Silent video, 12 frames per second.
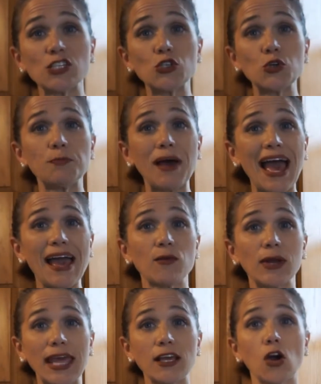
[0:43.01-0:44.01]
to buy
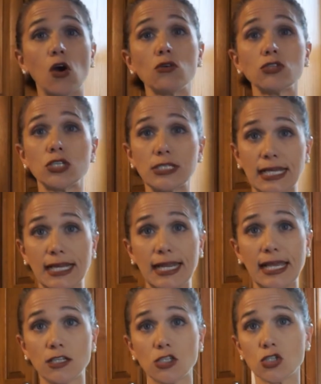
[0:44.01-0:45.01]
when I go to
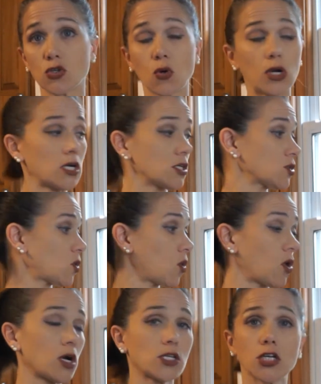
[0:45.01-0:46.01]
secondhand stores
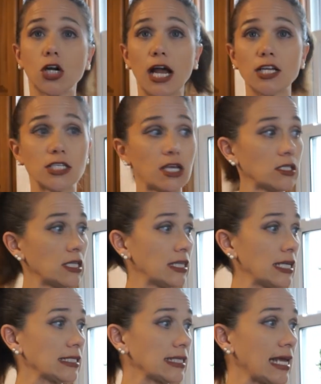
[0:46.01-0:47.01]
or to garage sales and
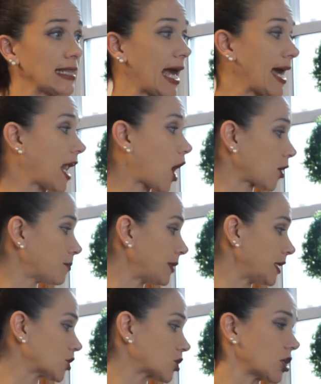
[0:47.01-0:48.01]
things like that are
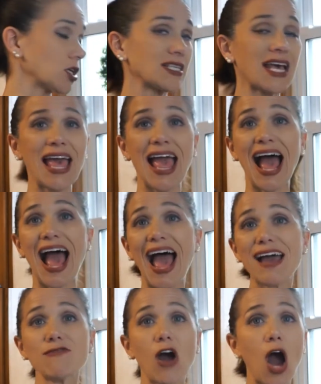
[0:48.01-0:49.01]
pictures.
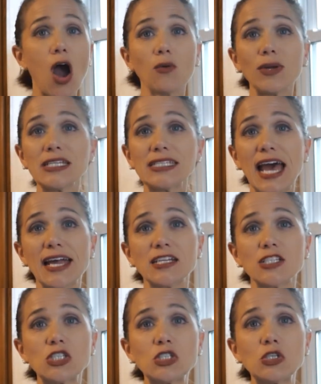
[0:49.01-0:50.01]
I've always had
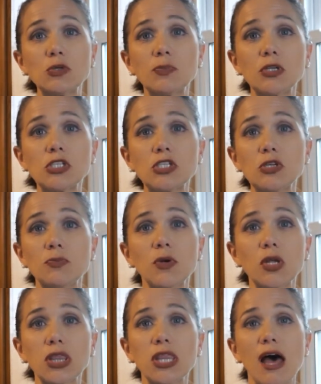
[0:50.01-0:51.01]
a
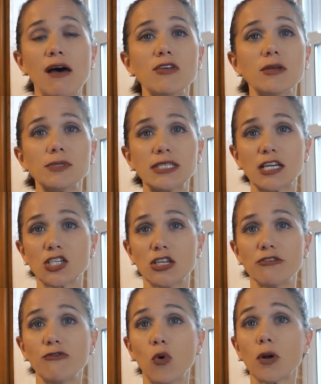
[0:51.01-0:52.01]
super love and
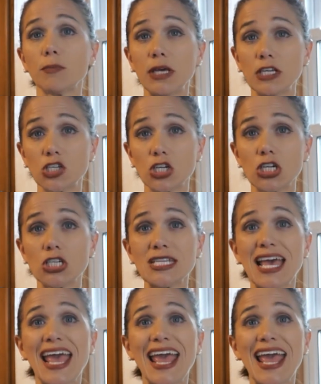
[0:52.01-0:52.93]
obsession for pictures,